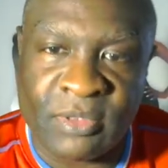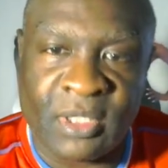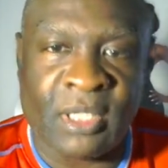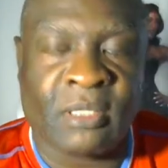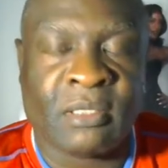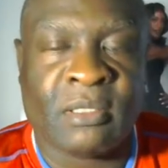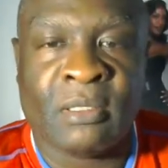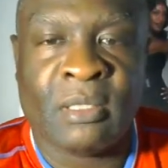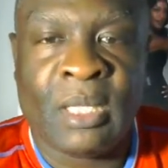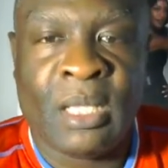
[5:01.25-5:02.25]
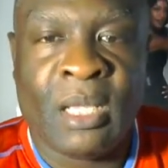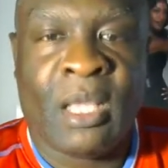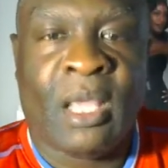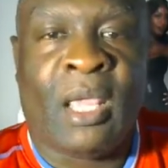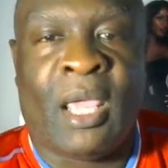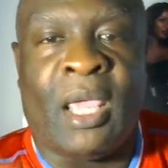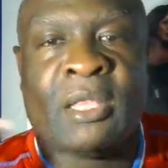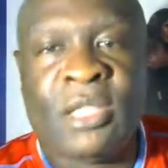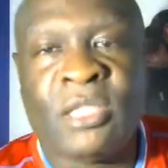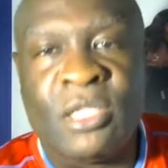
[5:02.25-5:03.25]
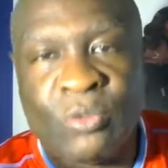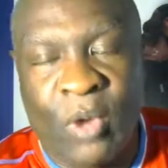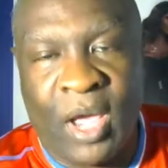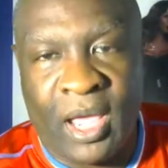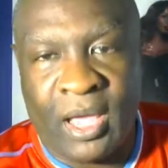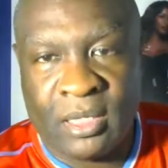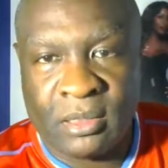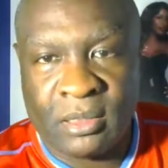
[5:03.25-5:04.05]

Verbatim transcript: things. And this is why